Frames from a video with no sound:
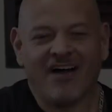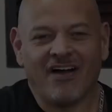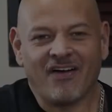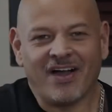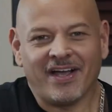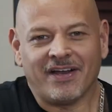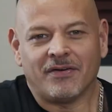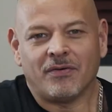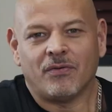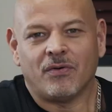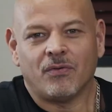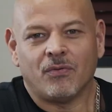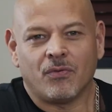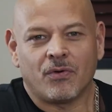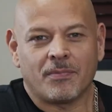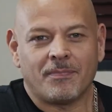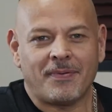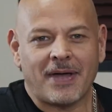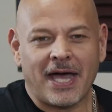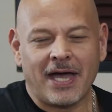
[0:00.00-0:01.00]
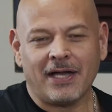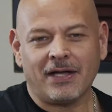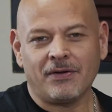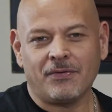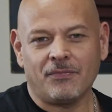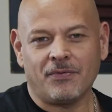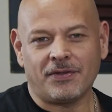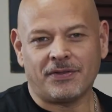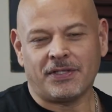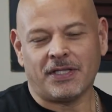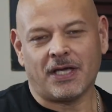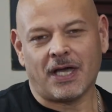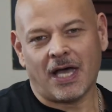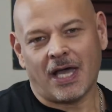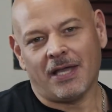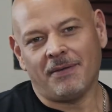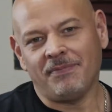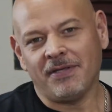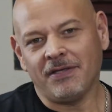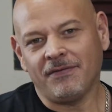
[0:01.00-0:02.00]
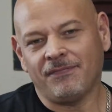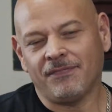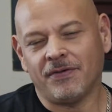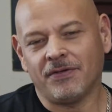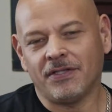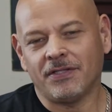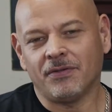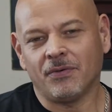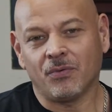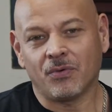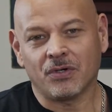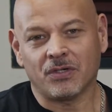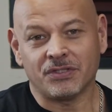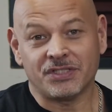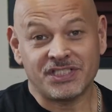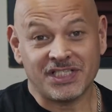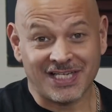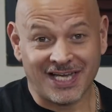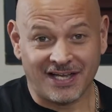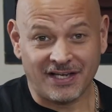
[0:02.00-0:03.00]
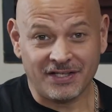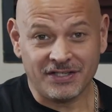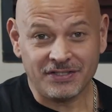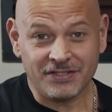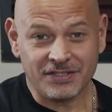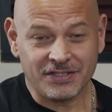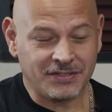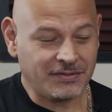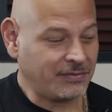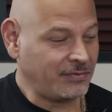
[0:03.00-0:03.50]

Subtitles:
All right, we're back with the IB Feed the World Challenge